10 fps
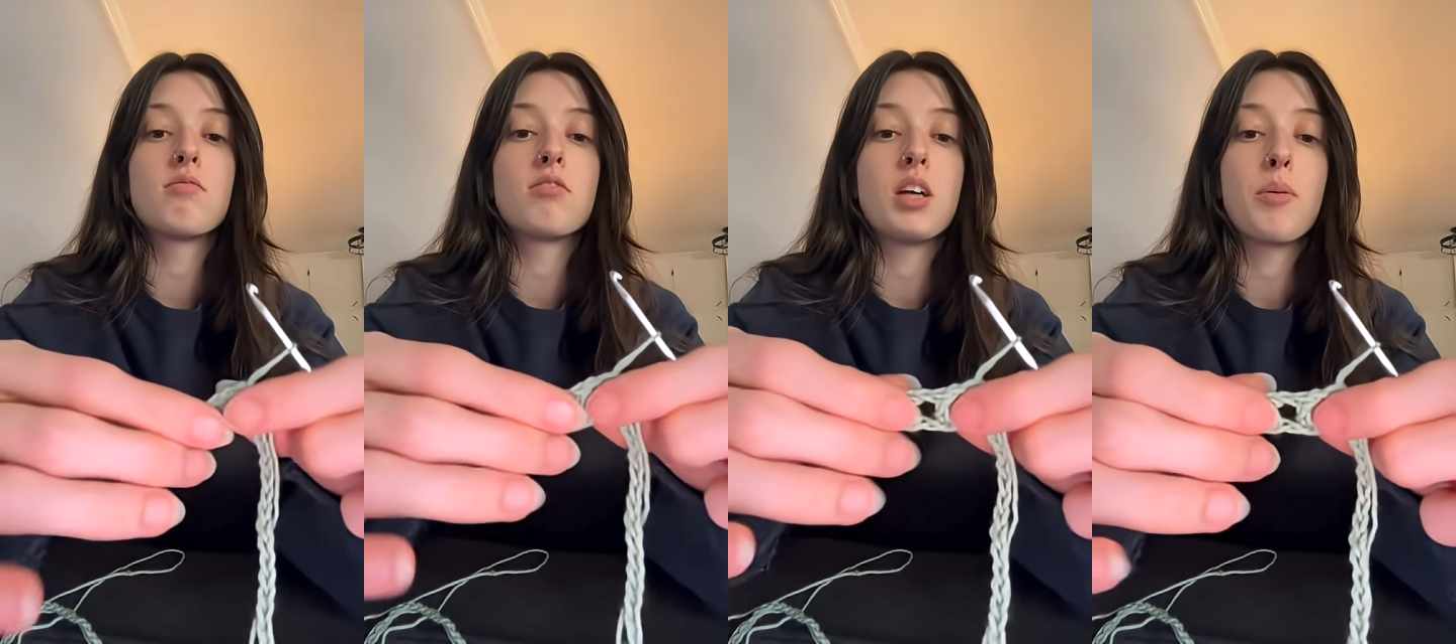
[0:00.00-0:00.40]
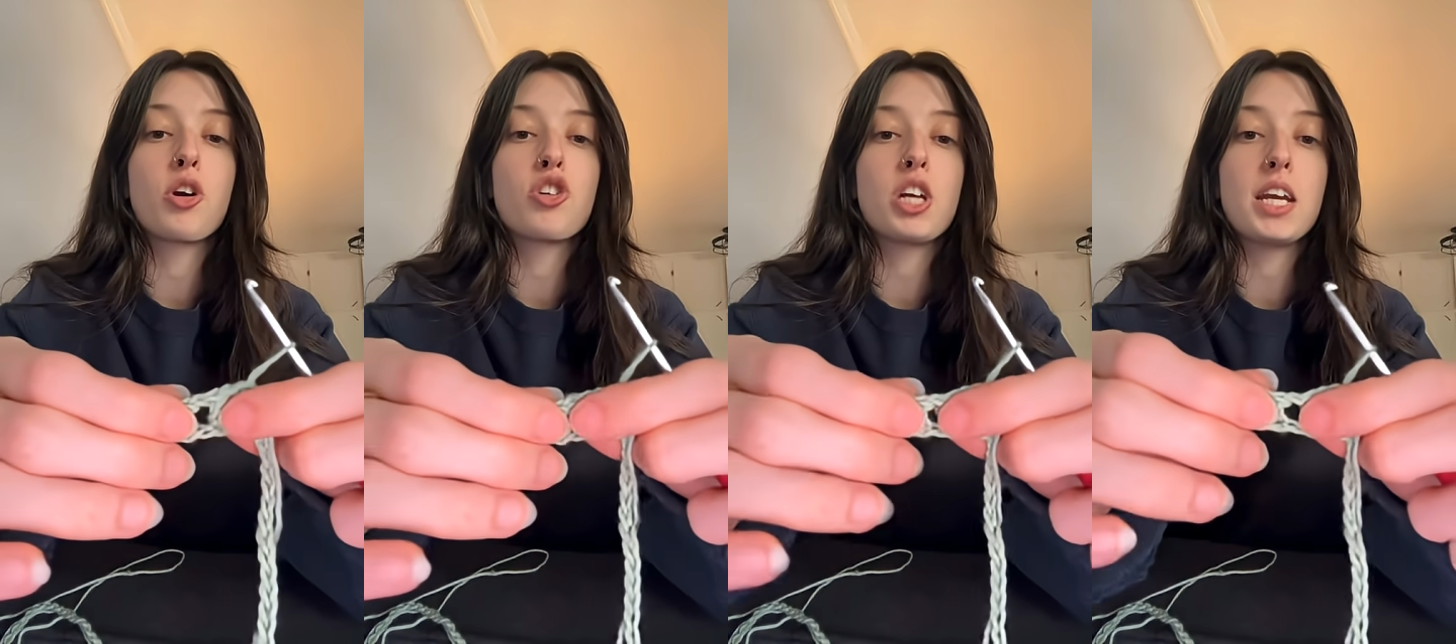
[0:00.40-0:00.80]
double
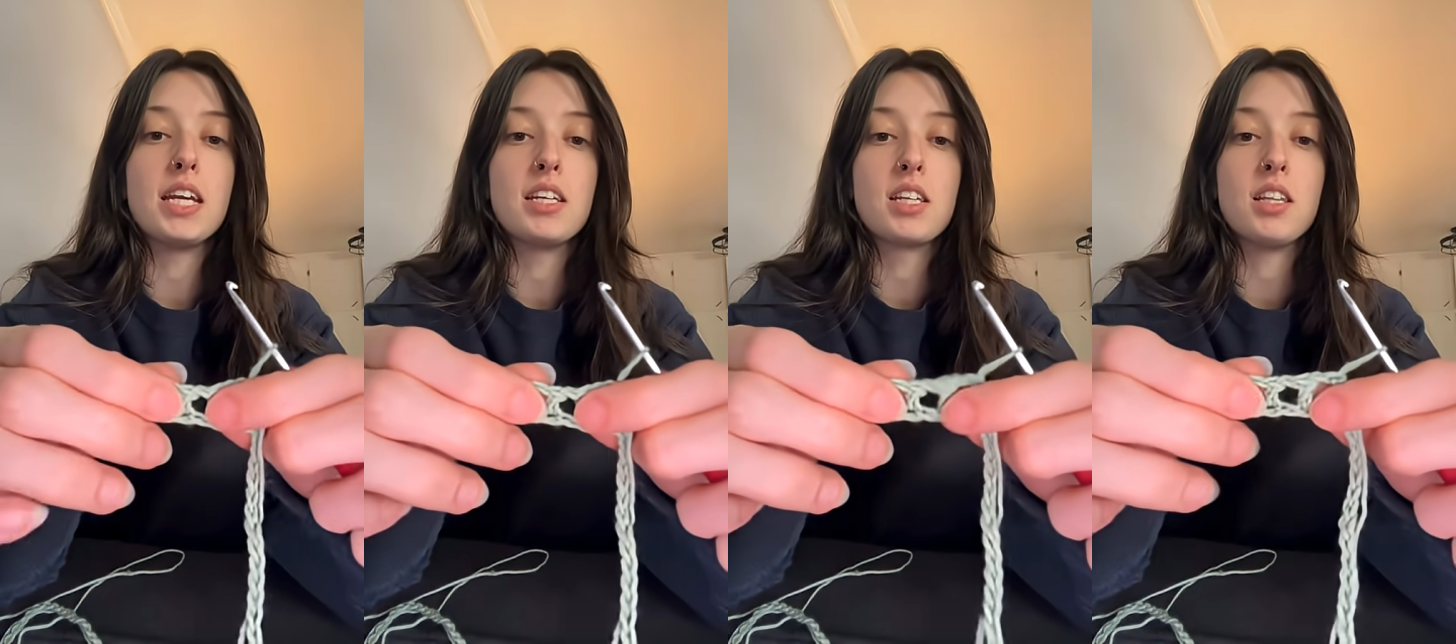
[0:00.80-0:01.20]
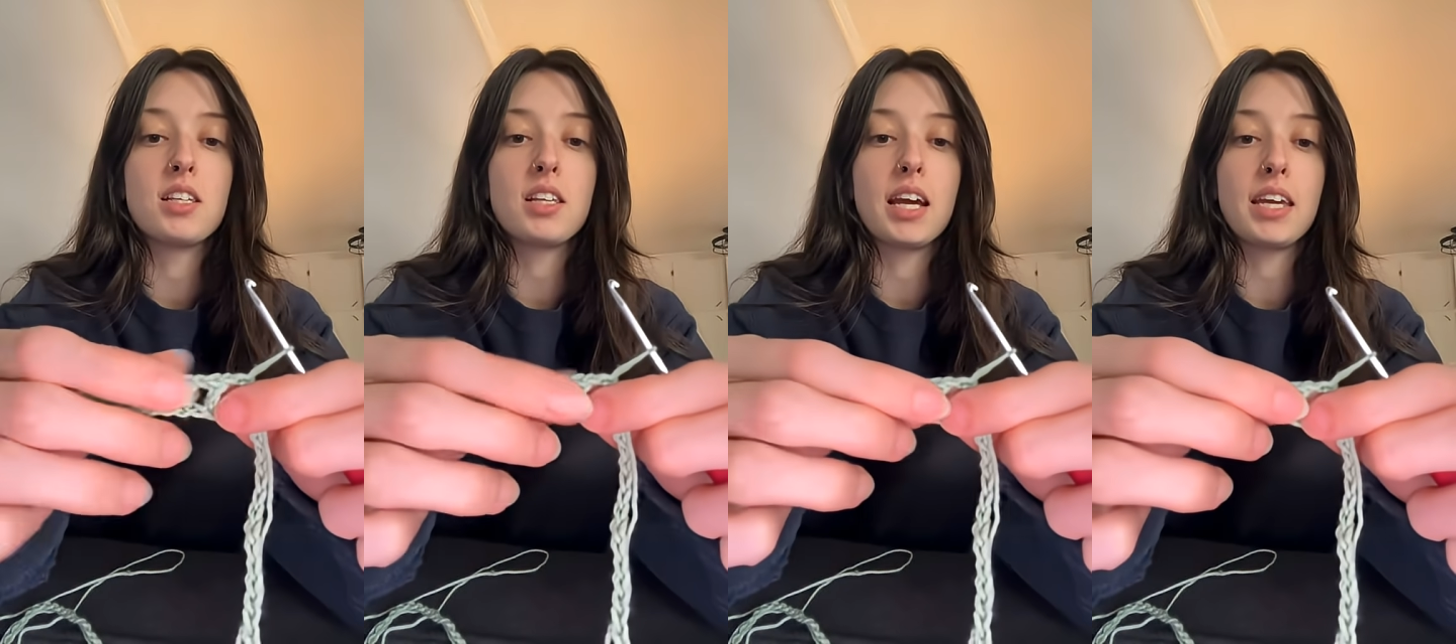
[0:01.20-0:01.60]
crochet into
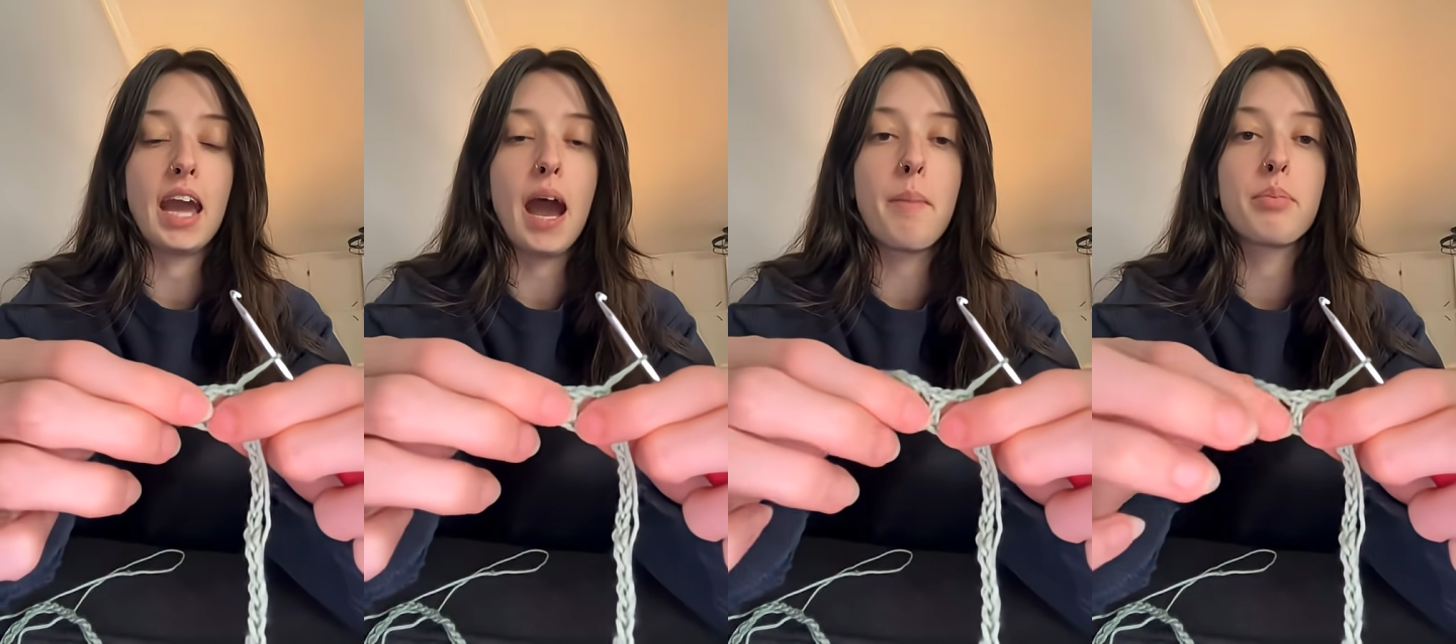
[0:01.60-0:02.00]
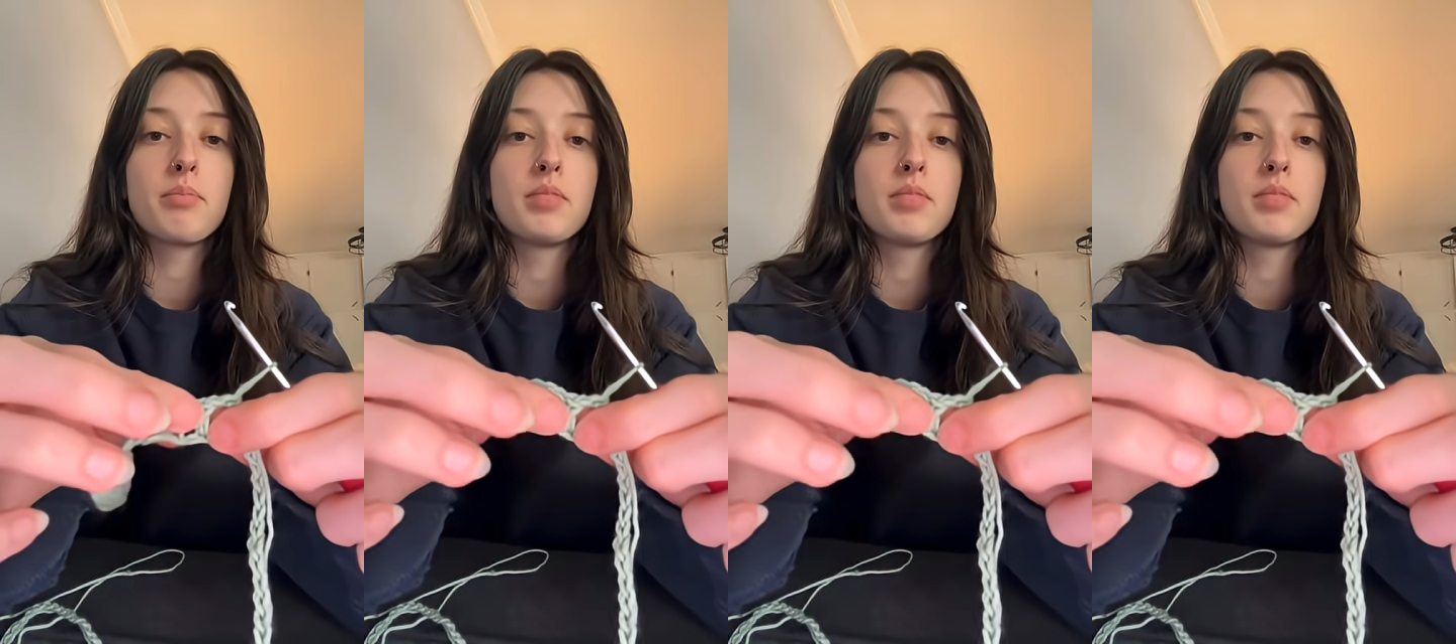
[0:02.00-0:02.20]
this like gap,